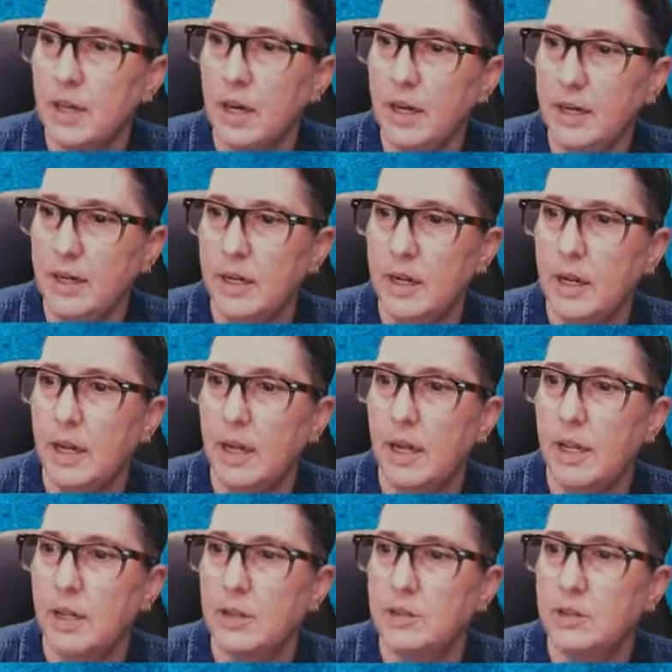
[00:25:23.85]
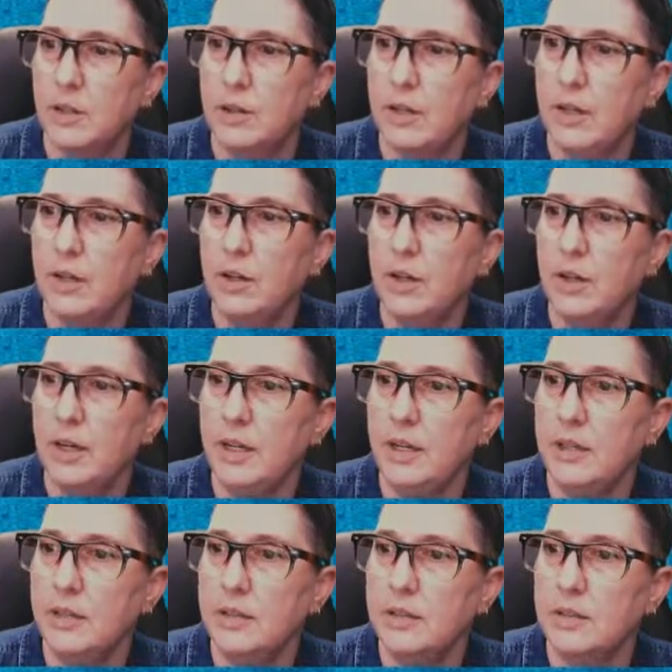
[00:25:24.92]
All right. So here
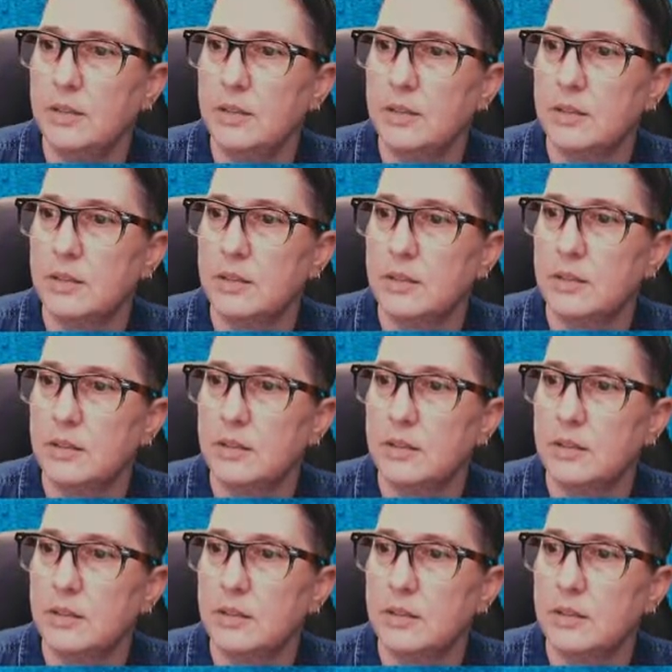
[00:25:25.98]
is